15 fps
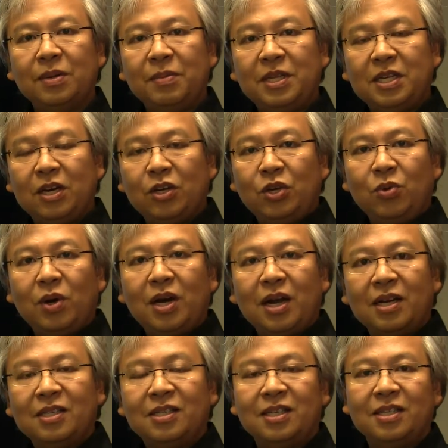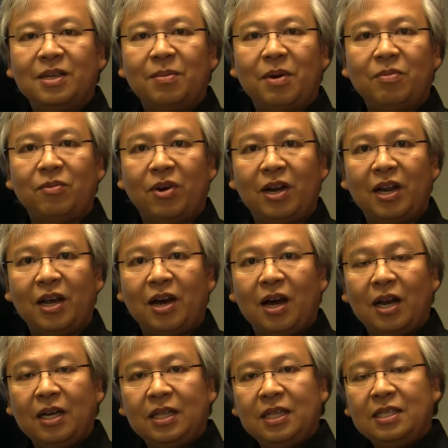let me tell you what kind of system I'm running
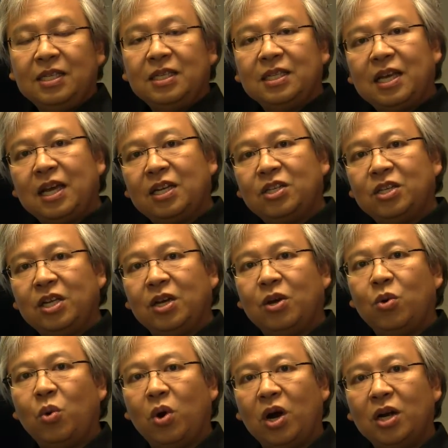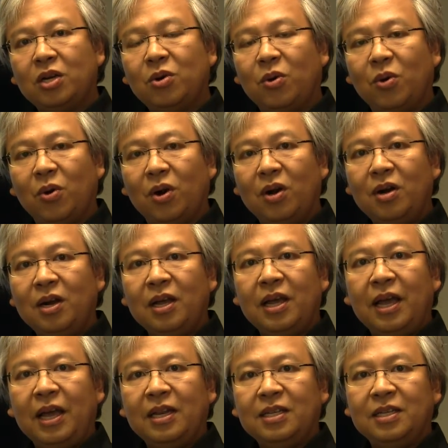on. This is actually a quad-core
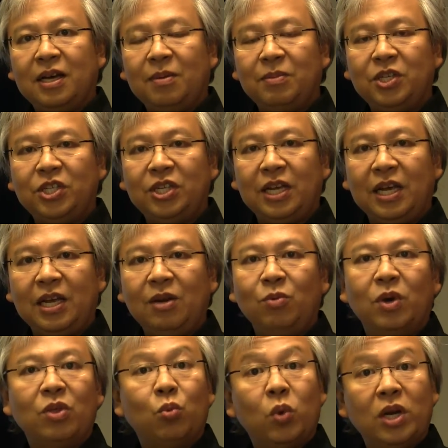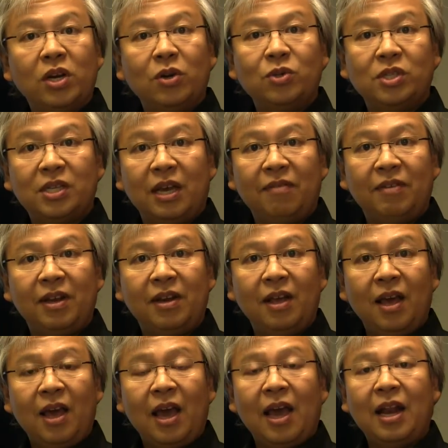Intel machine with Windows 7,
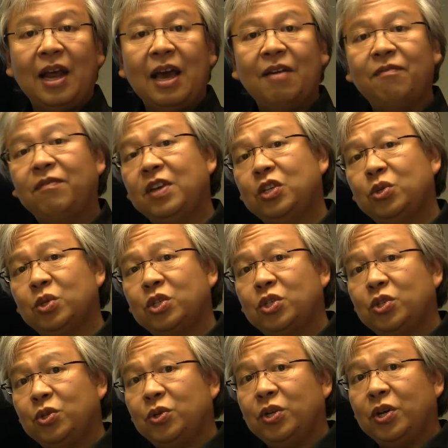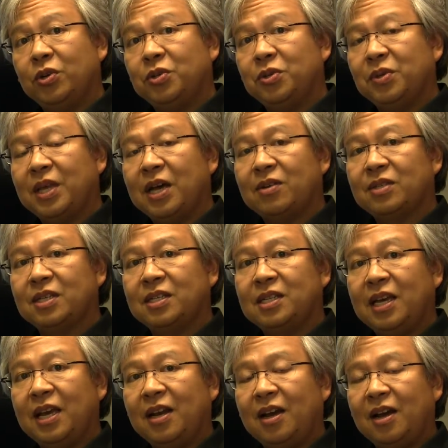and I have Visual Studio
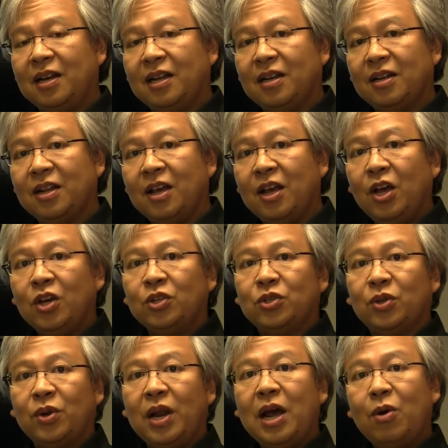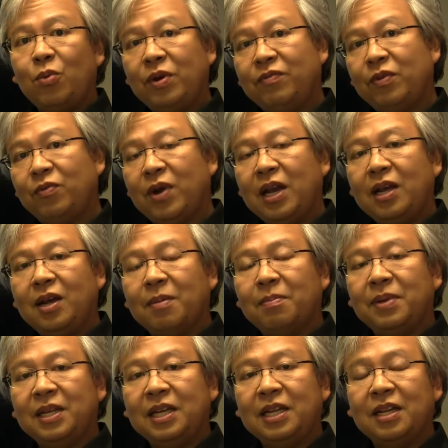2010 on it. So now we've already
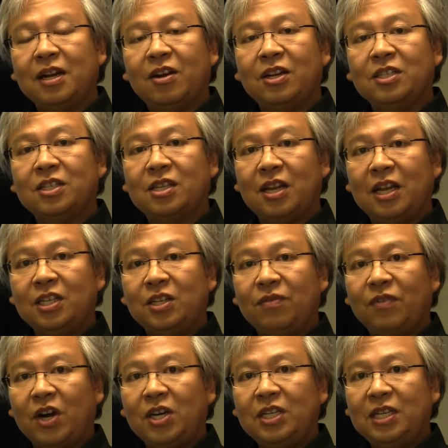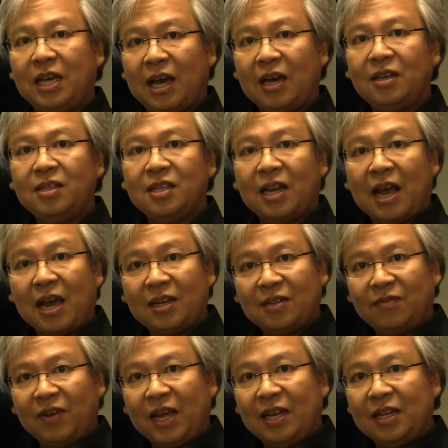completed our installation of RTX and
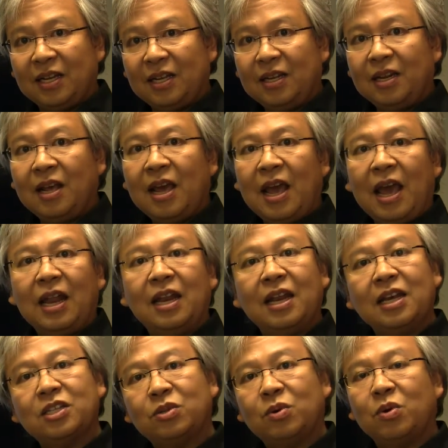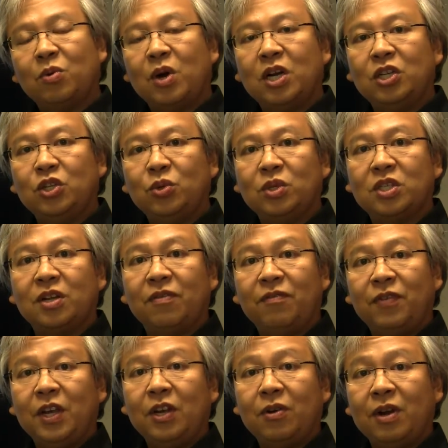activated it, and the next thing we'll want to do is
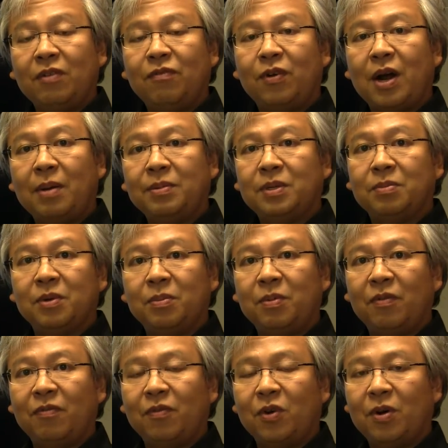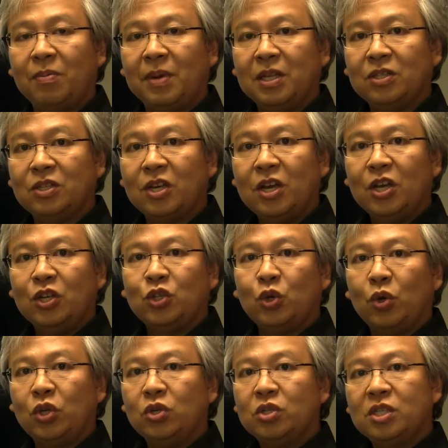configure it for optimal performance.
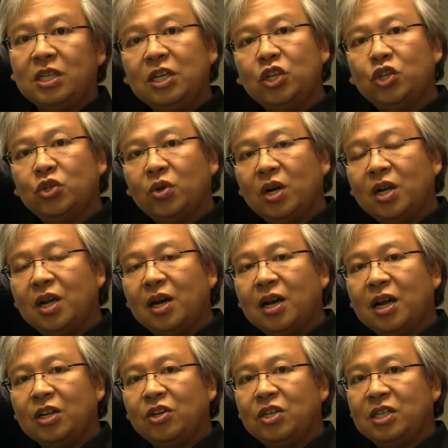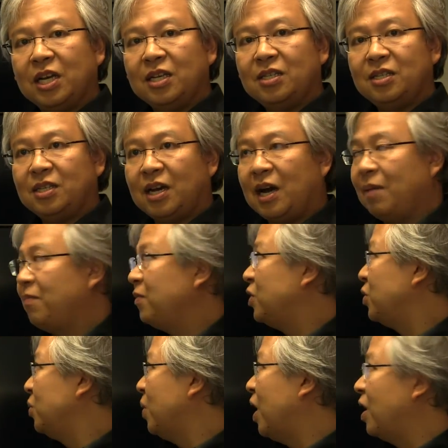So you'll see a shortcut on your desktop
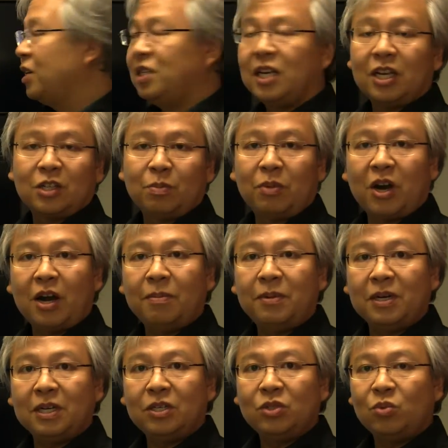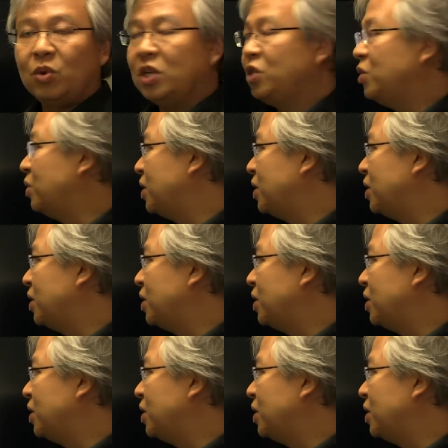to RTX properties. Once you